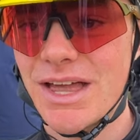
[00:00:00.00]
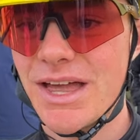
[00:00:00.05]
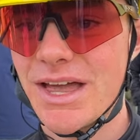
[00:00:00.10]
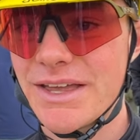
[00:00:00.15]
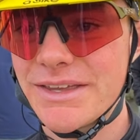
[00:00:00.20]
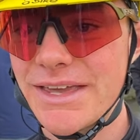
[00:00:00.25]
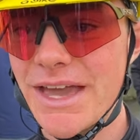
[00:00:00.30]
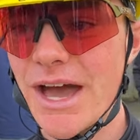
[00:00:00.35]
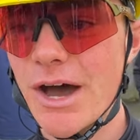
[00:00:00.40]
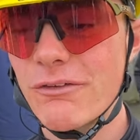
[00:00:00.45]

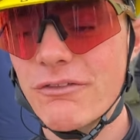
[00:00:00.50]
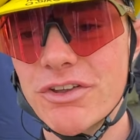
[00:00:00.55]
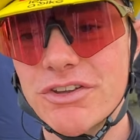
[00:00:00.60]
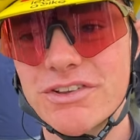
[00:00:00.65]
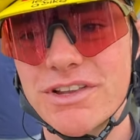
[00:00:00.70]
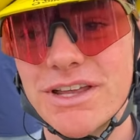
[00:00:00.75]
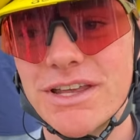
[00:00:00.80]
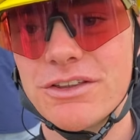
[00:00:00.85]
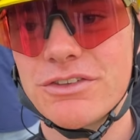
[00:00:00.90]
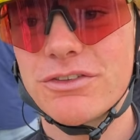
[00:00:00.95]
Yeah,
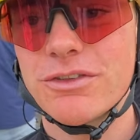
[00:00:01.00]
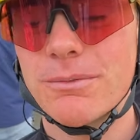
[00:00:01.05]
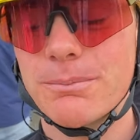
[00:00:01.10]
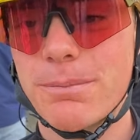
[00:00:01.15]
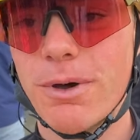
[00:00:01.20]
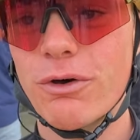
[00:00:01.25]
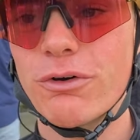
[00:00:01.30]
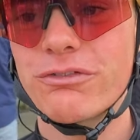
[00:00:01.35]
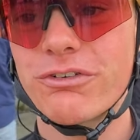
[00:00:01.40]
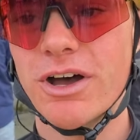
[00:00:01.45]
obviously
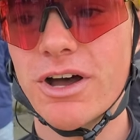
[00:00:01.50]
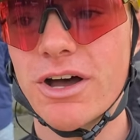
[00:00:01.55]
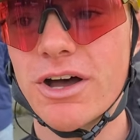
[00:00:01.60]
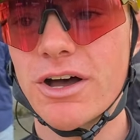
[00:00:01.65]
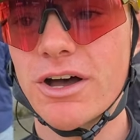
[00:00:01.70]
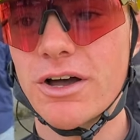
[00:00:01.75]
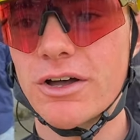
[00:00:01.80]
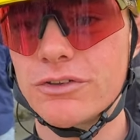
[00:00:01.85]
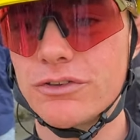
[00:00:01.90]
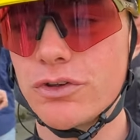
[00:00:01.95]
both
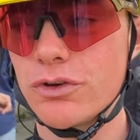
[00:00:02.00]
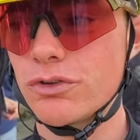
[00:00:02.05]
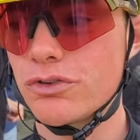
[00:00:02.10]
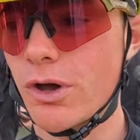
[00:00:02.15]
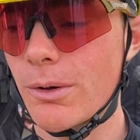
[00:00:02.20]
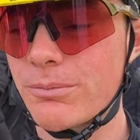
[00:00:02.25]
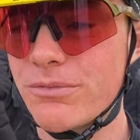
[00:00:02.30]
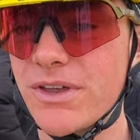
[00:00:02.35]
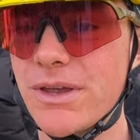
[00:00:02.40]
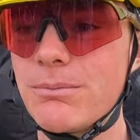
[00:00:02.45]
are two
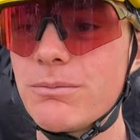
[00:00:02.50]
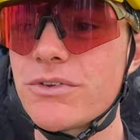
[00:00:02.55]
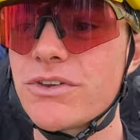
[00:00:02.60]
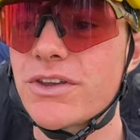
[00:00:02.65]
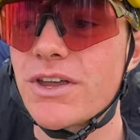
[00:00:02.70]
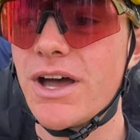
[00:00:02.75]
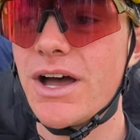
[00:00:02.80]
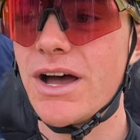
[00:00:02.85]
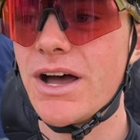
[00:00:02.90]
top teams.